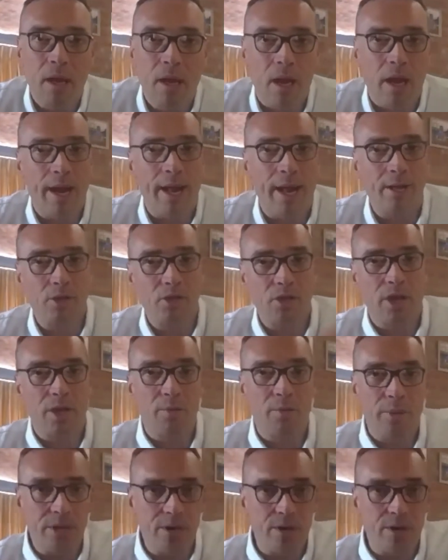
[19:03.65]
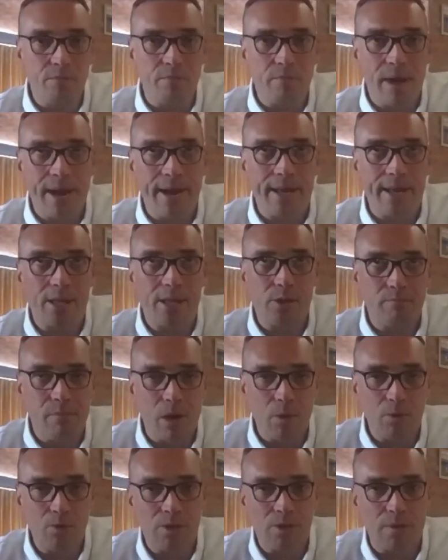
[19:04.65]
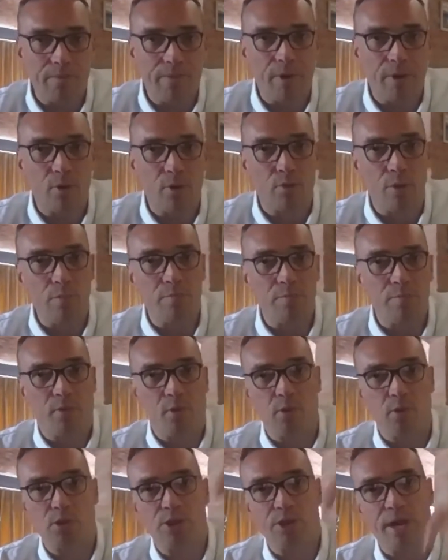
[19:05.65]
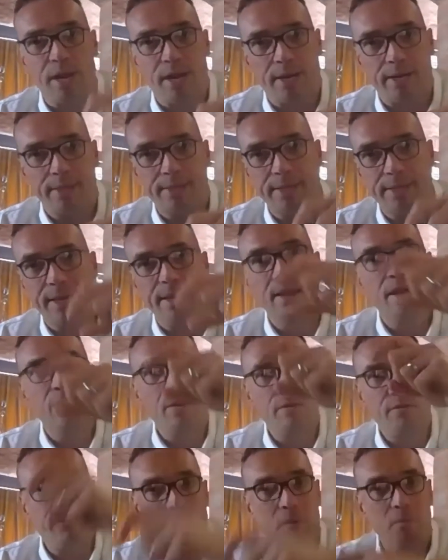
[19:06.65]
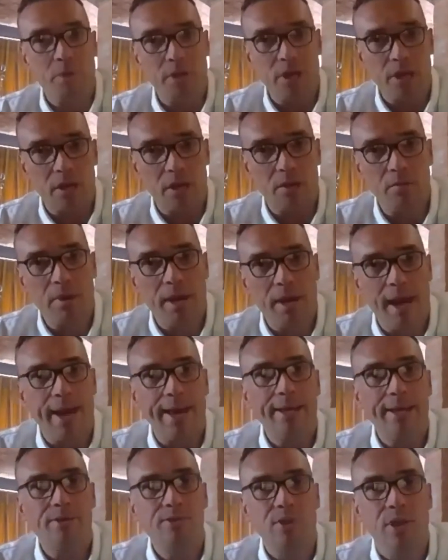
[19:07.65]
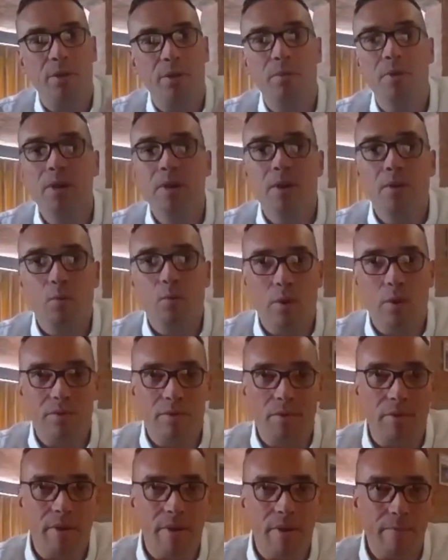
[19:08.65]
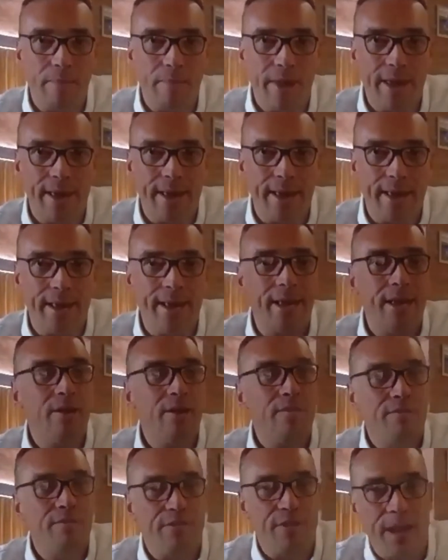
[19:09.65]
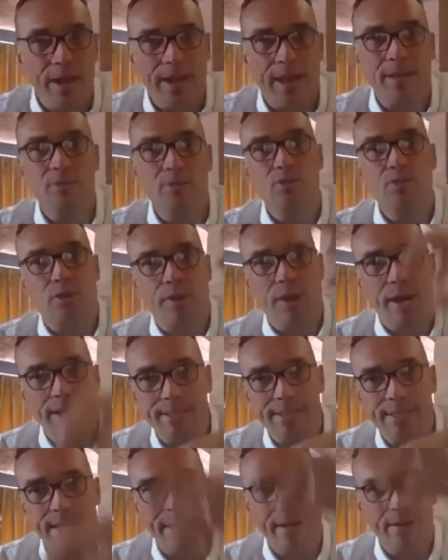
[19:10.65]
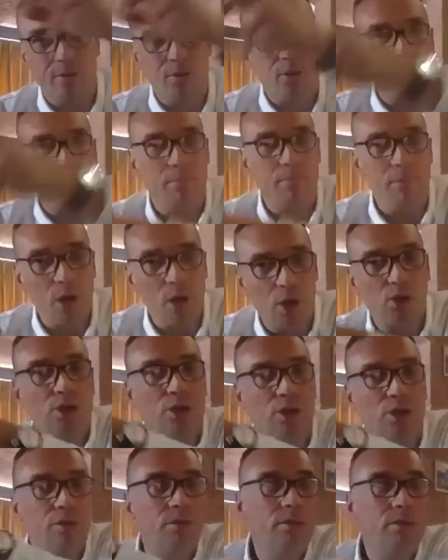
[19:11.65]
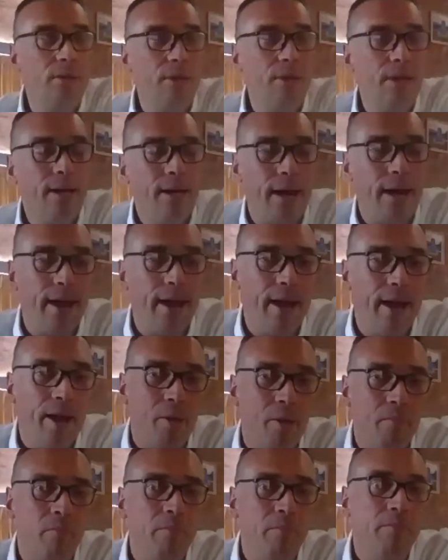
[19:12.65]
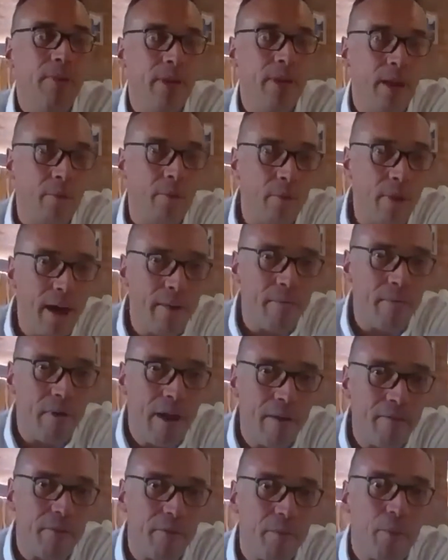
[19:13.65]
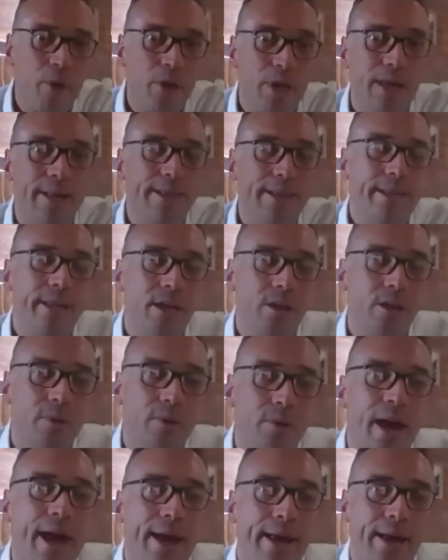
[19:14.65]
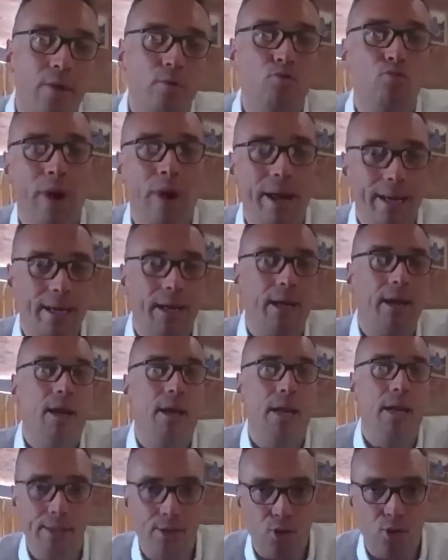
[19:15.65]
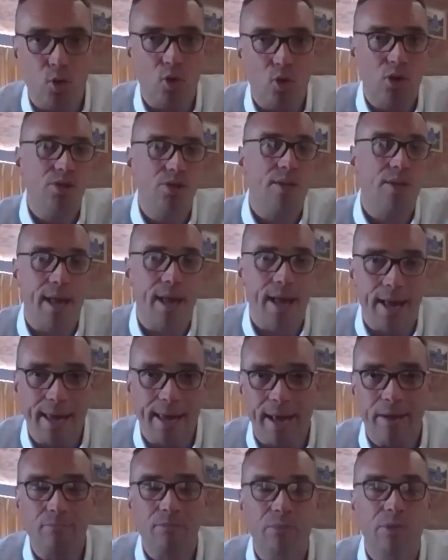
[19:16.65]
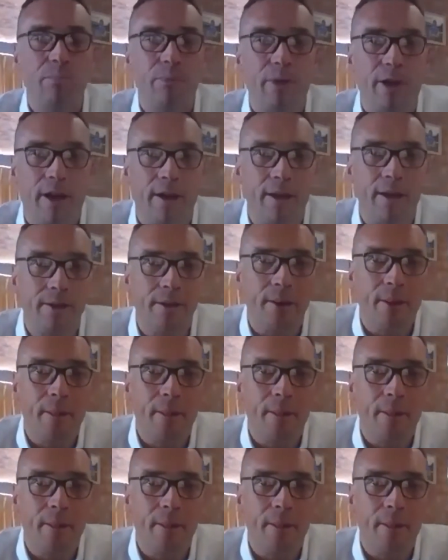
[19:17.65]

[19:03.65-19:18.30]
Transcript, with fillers: And actually, we do manage most of the group functionality from the UK. So whether it be finance or IT or commercial, um, you know, everybody in the UK regularly talks to their counterpart.